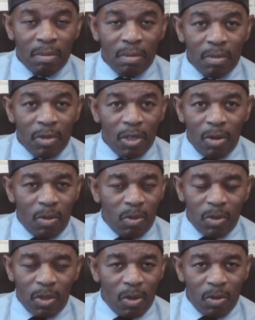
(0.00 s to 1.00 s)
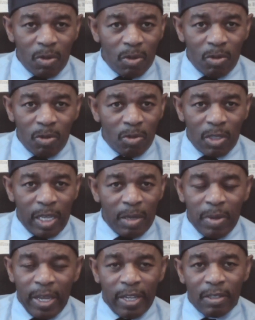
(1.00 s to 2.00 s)
So you stay
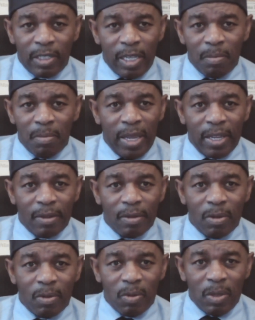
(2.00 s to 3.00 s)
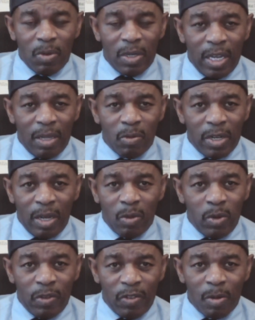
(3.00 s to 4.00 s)
back, step back. We're not
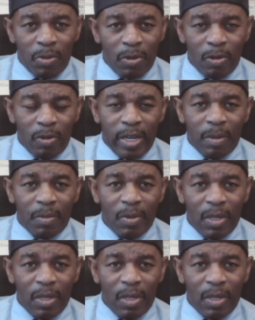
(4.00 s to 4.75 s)
with your program.